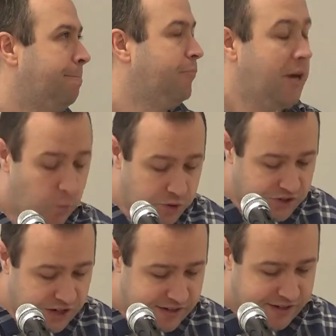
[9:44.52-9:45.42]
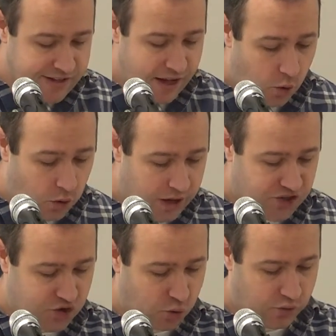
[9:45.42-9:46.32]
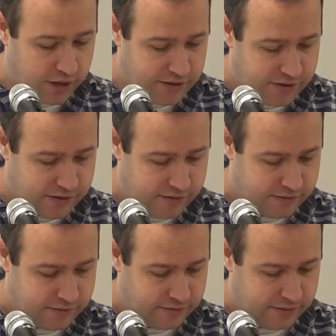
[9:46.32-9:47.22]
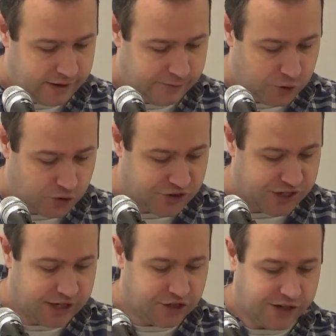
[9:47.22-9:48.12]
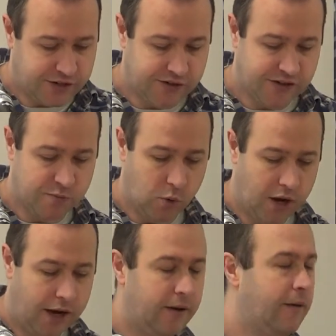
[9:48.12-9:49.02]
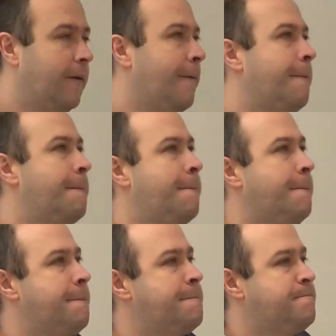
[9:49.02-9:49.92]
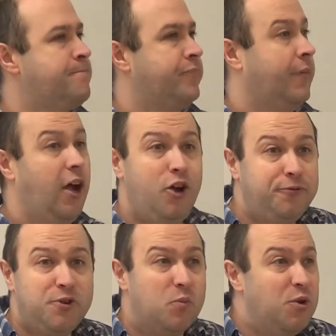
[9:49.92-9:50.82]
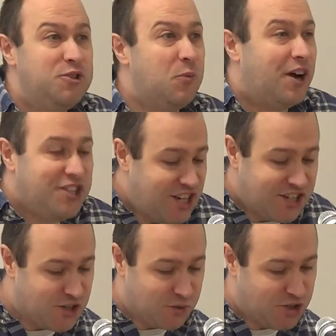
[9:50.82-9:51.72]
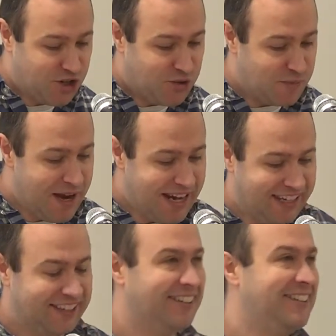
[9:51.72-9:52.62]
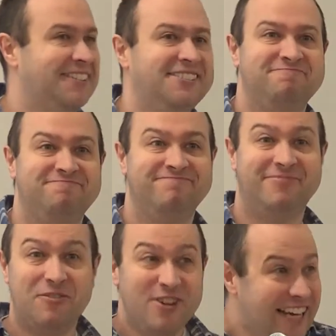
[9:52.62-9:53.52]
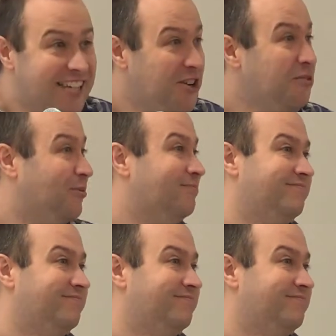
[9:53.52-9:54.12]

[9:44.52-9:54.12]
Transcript: But in one sense, isn't that all our stories, if we're trusting in Jesus this morning? I often wonder why Jesus would choose me. I really do.